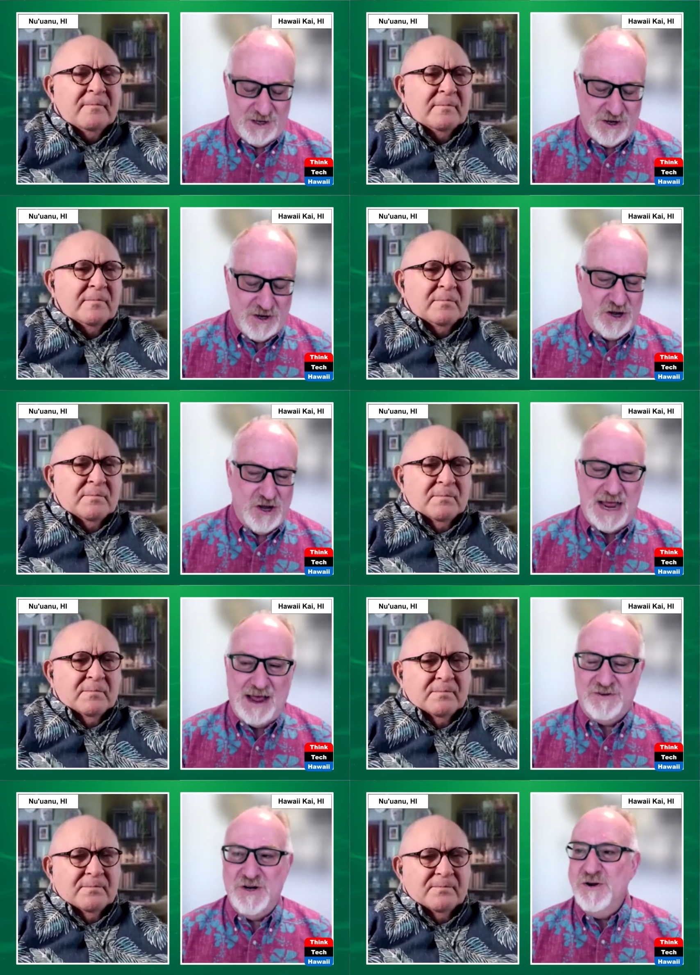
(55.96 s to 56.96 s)
Speaker 1: Good
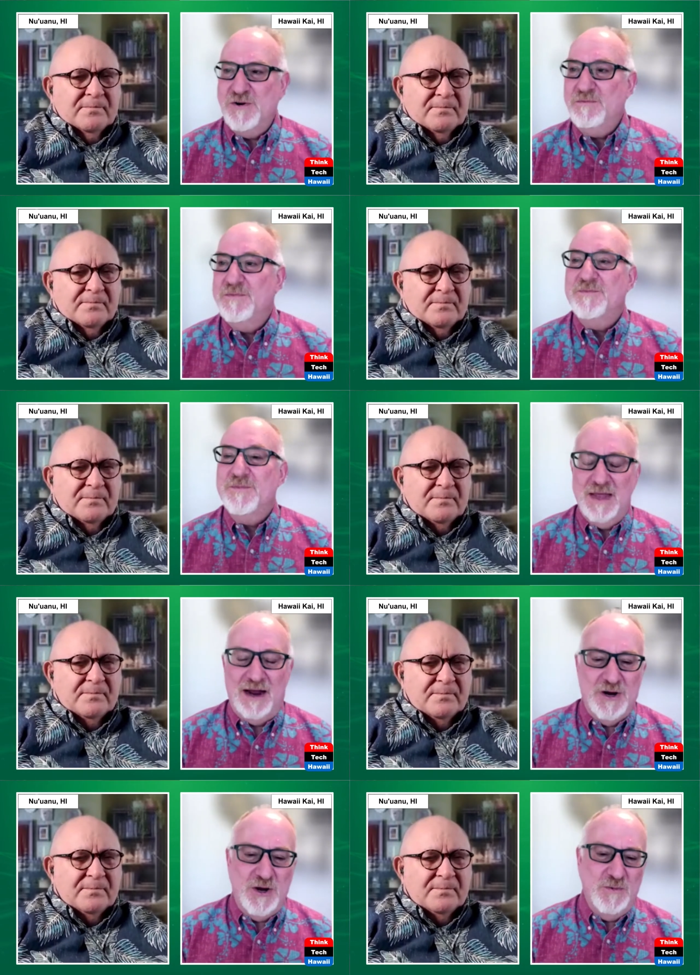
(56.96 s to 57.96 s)
afternoon.
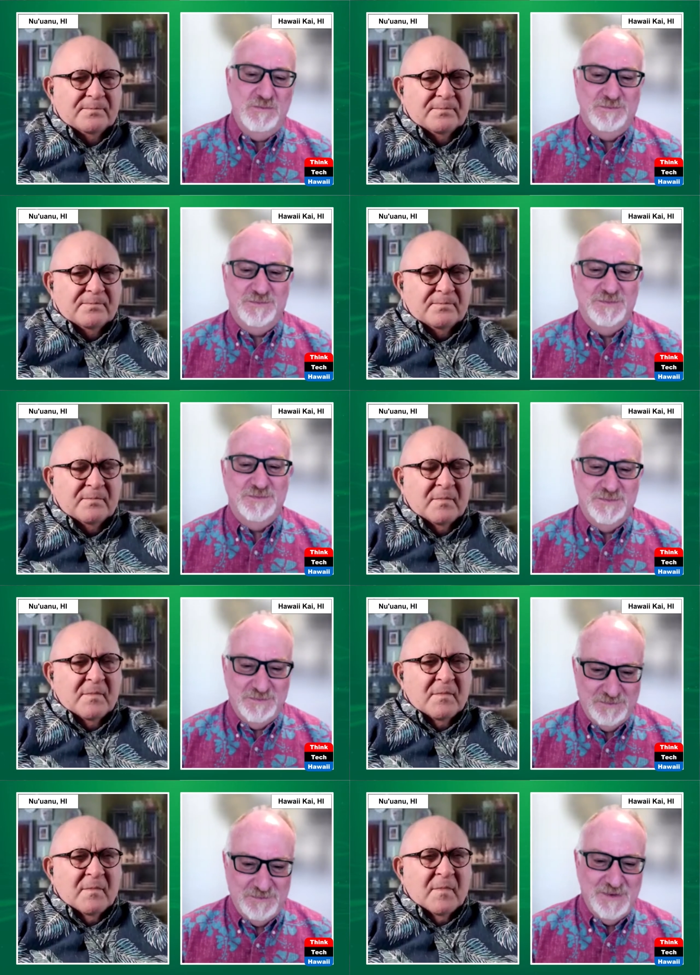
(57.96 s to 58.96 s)
How are you?
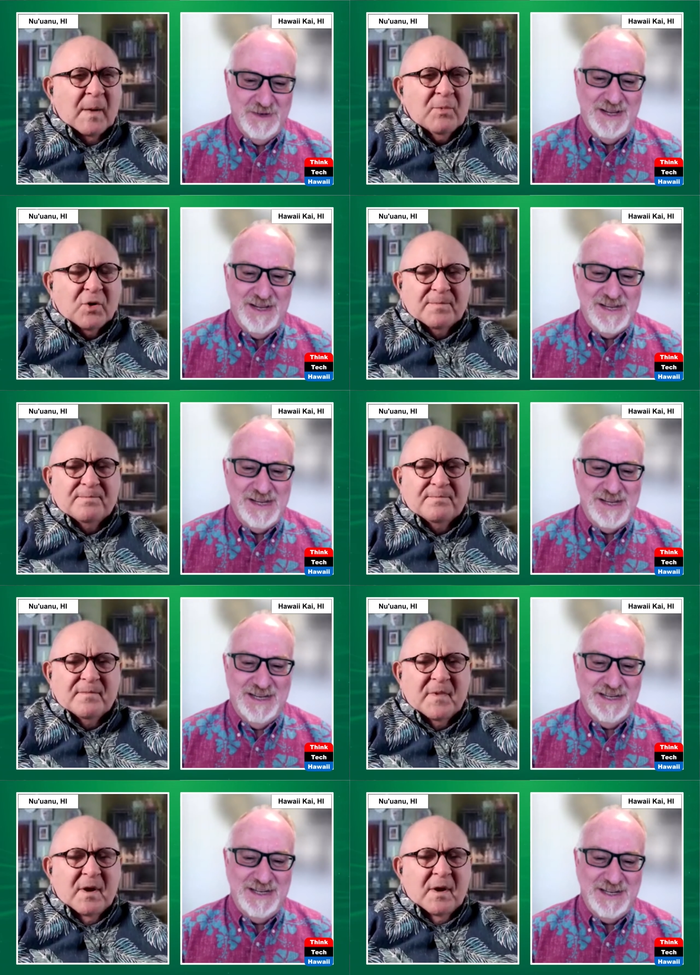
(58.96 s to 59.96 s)
I'm good.
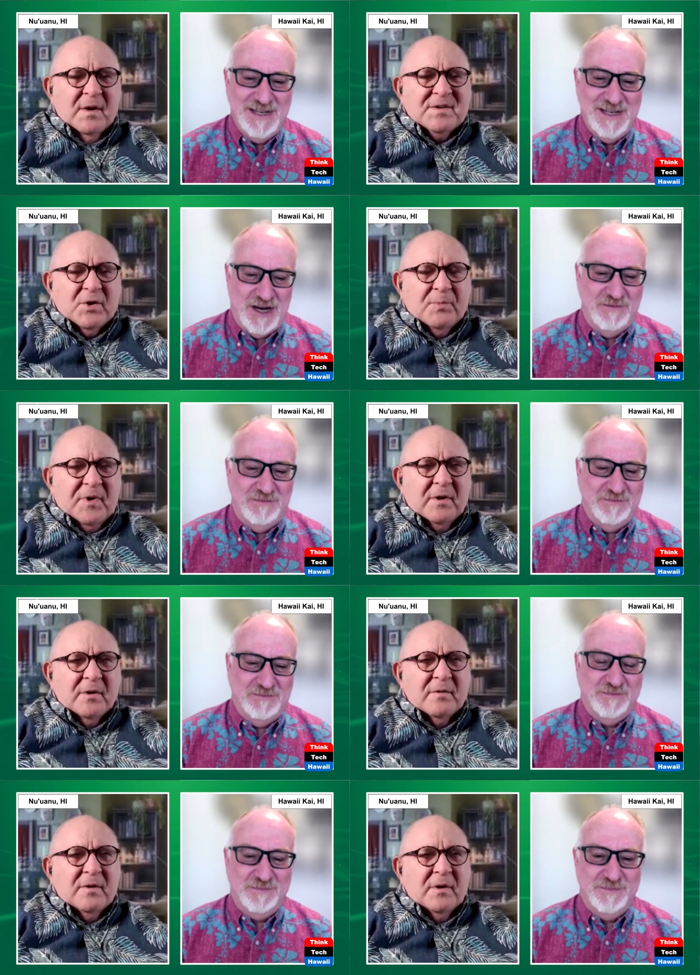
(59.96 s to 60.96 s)
Speaker 2: Good. So,
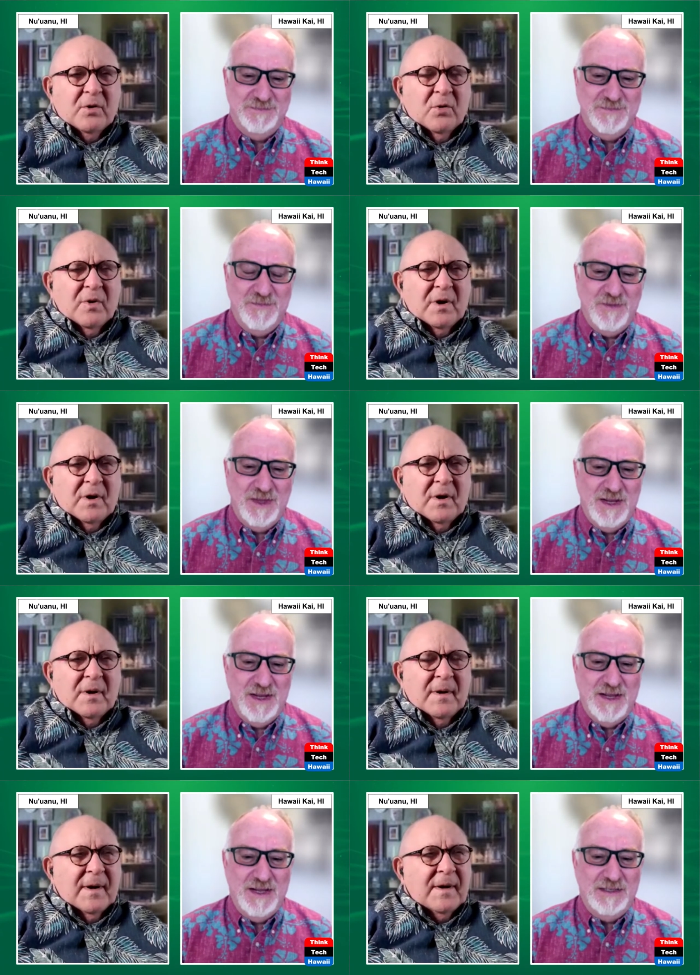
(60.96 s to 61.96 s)
Peter, you
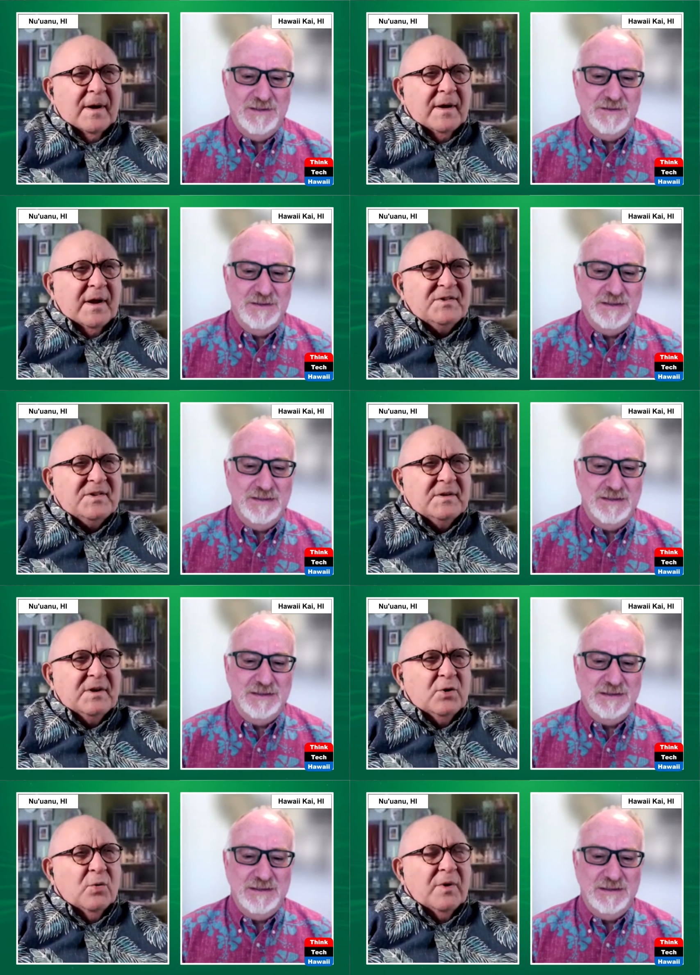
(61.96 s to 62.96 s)
know, I guess,
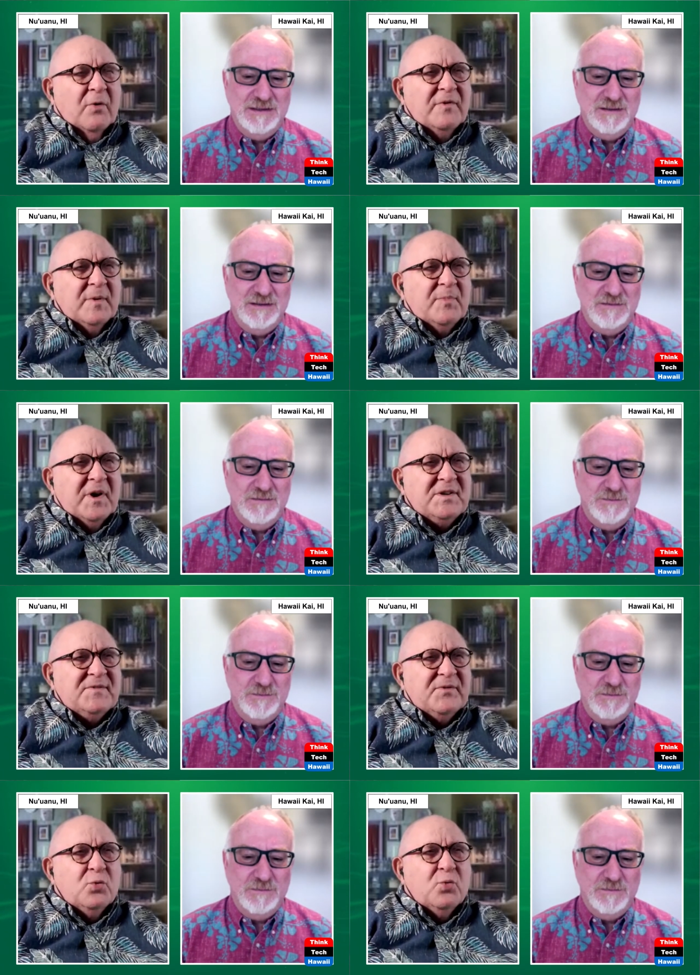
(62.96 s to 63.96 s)
over the past few